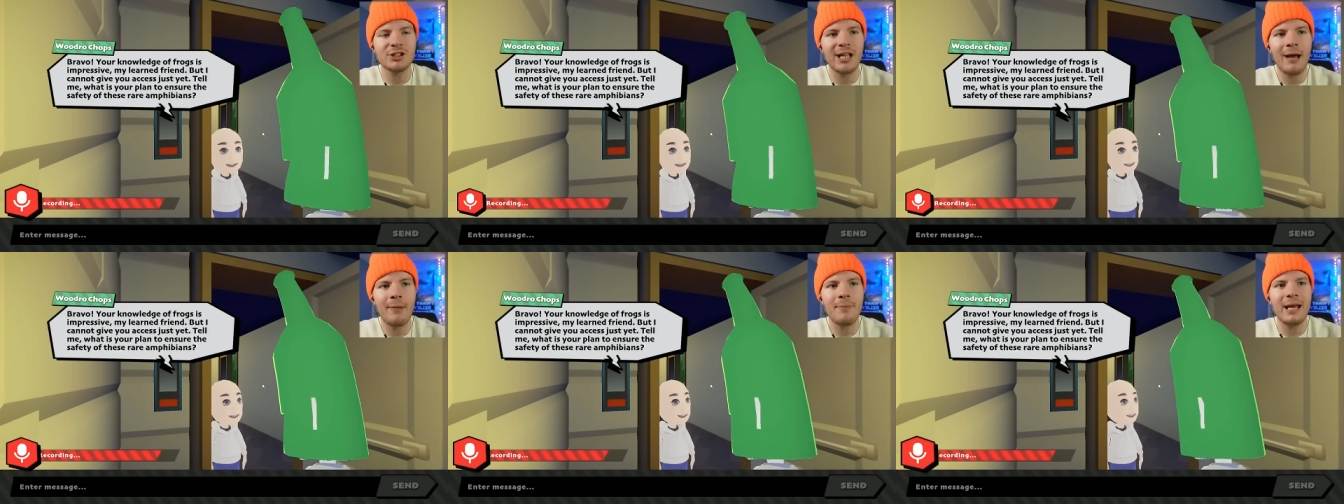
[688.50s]

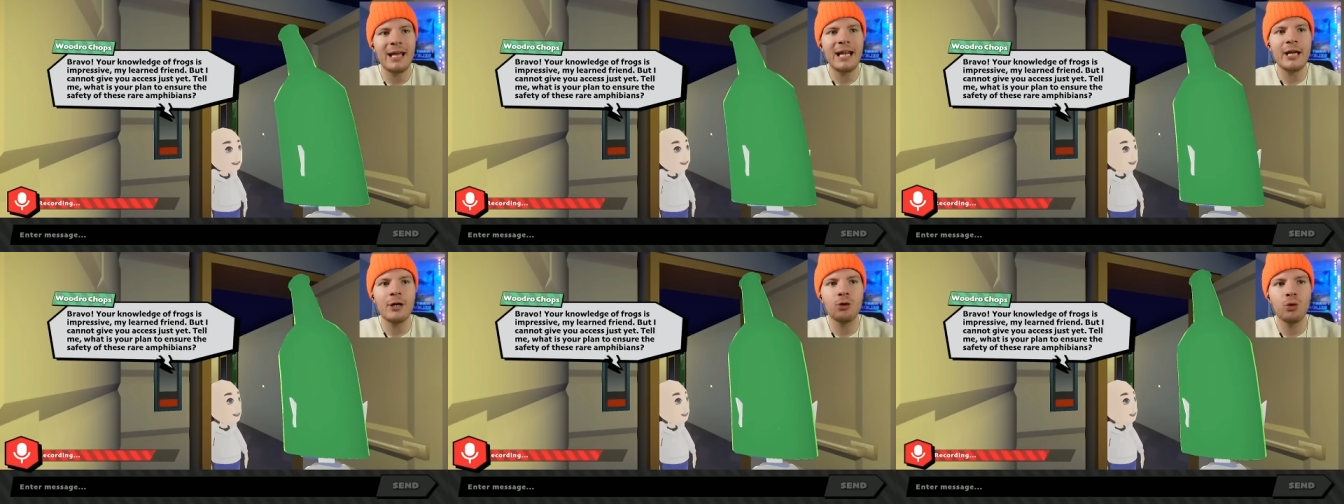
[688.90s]
them in
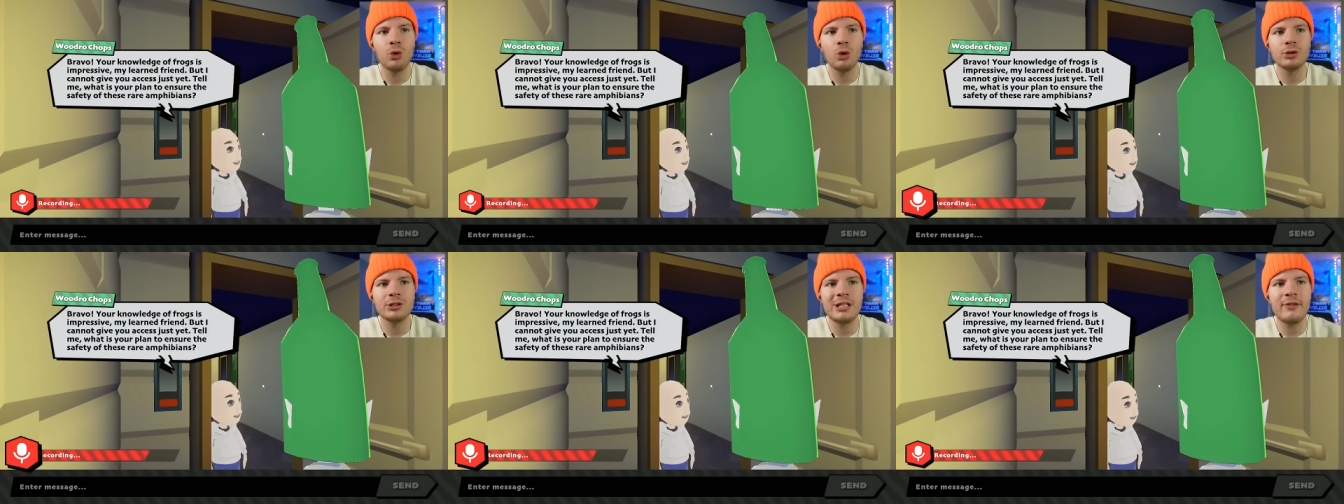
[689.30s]
a
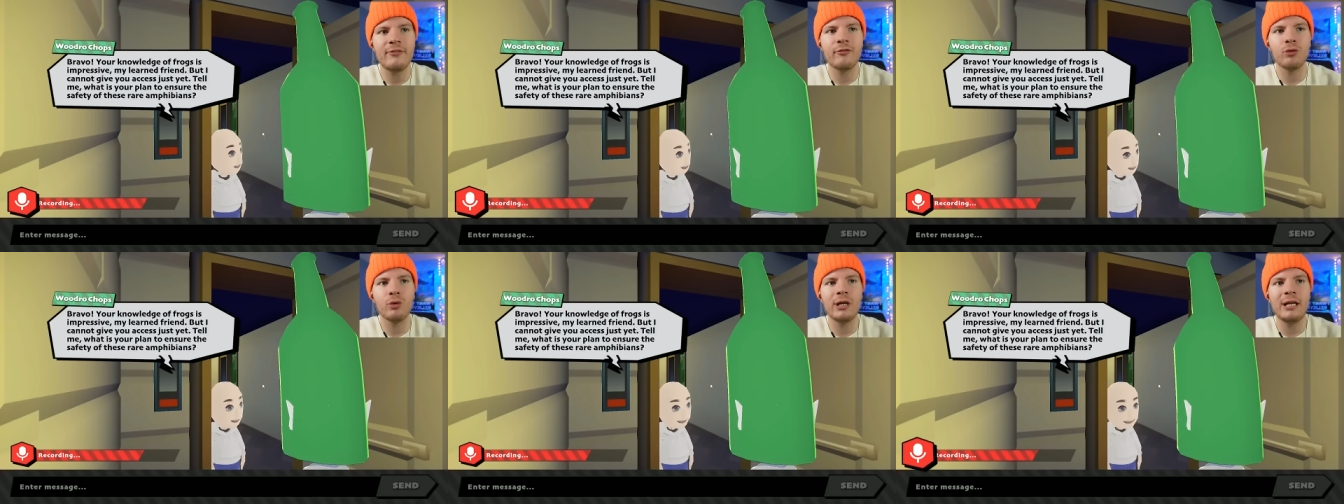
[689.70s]

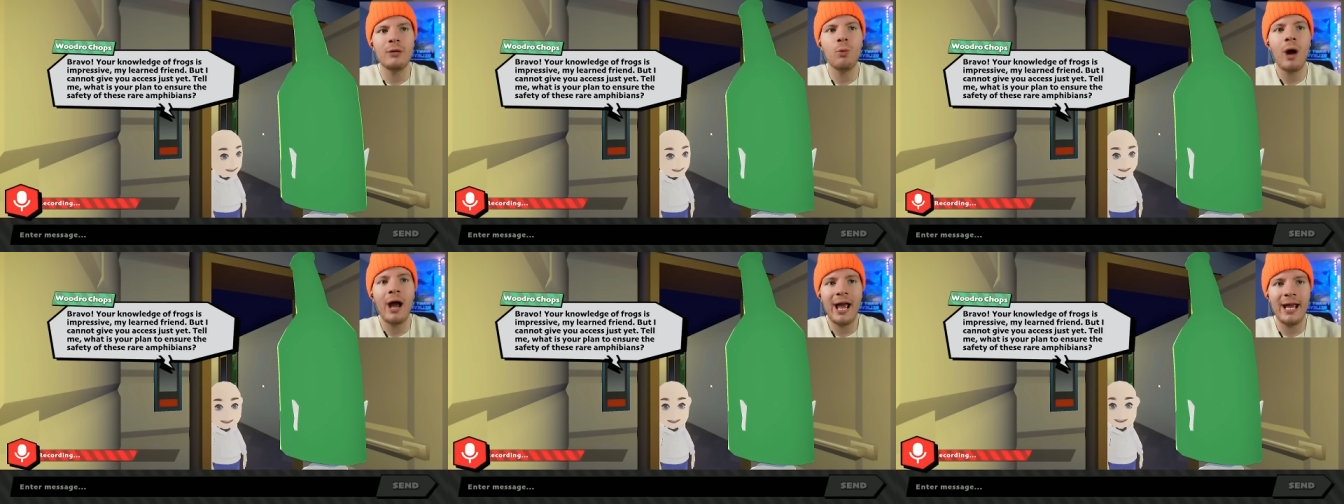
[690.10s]
cruelty-free
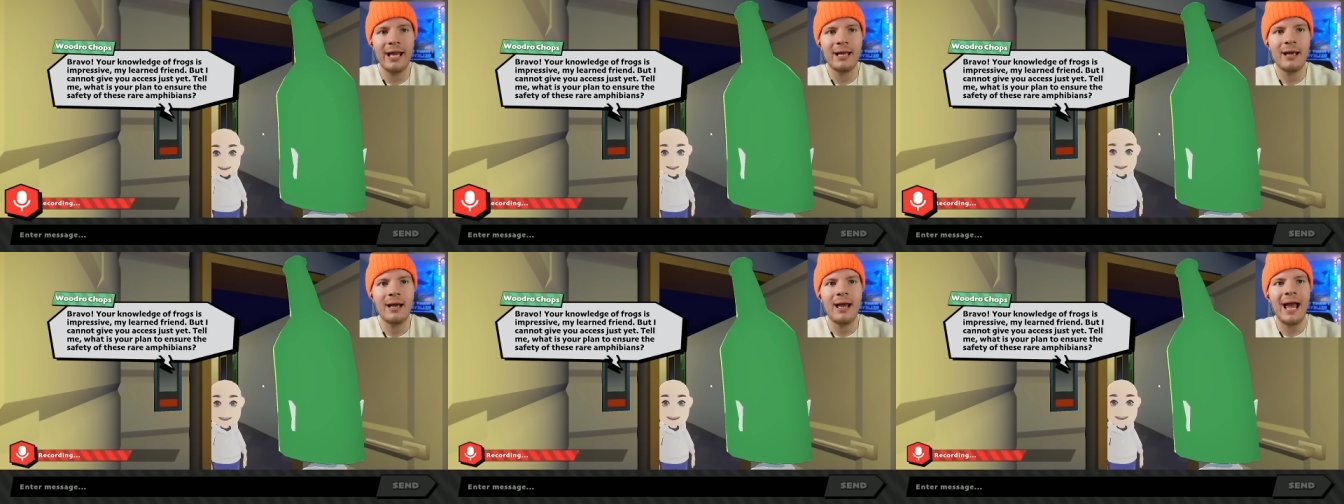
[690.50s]

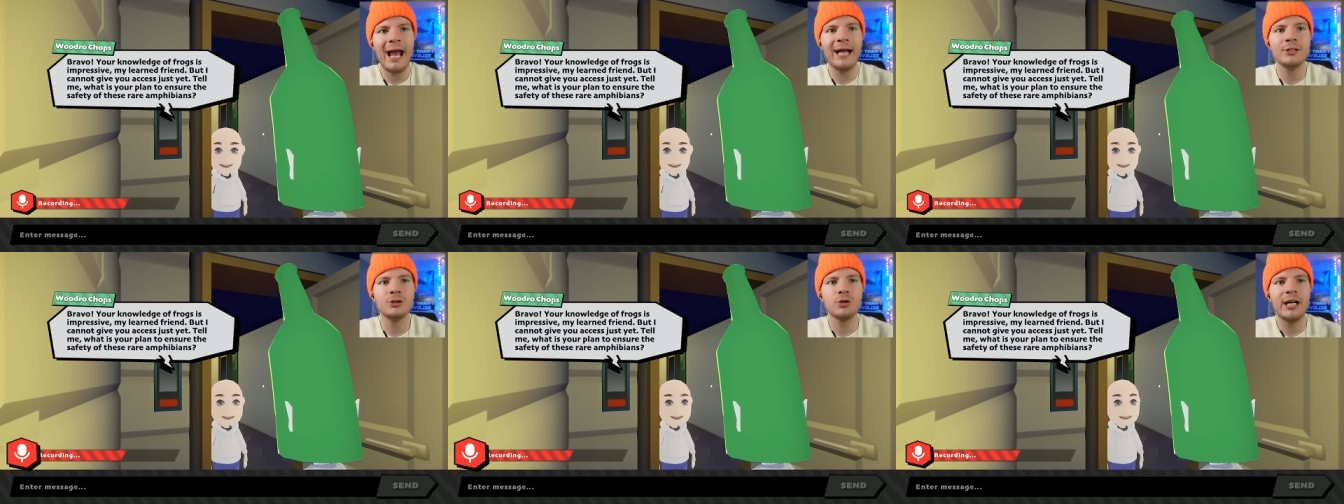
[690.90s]
way
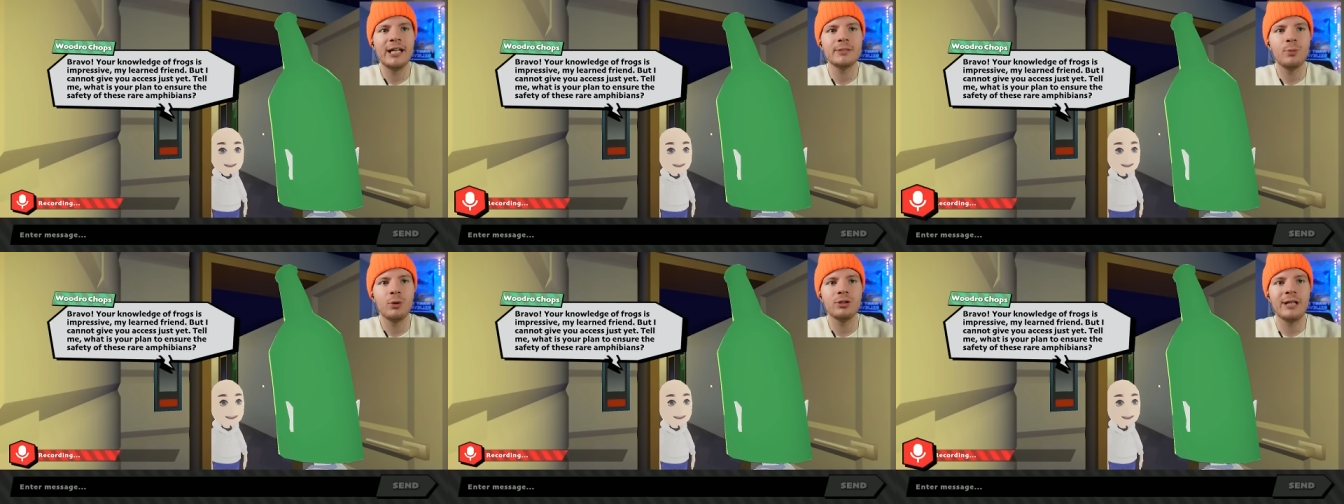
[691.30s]
and
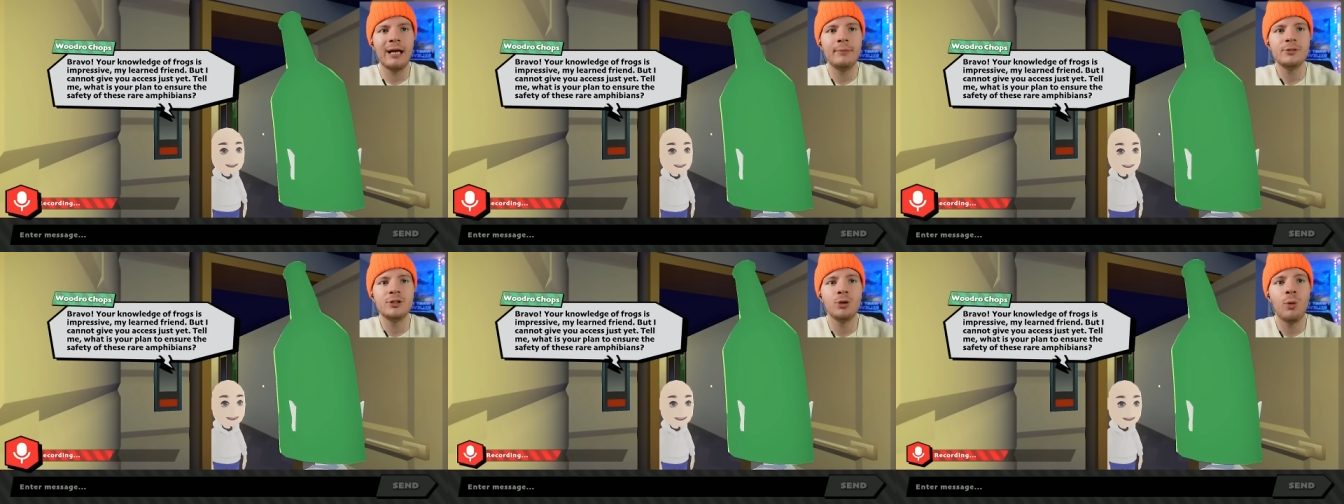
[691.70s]
transport
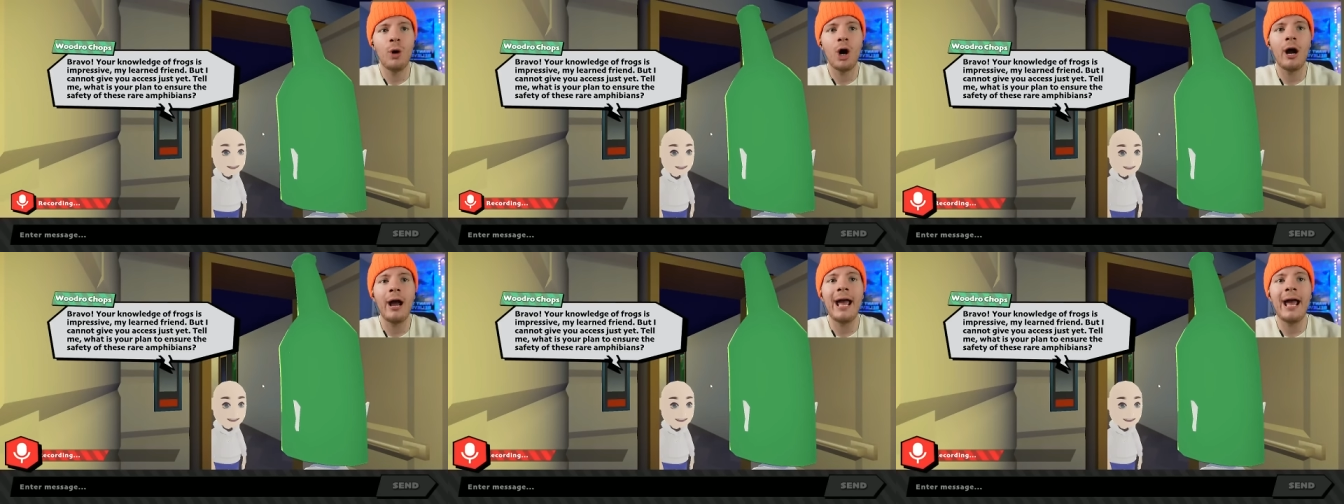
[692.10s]
them to our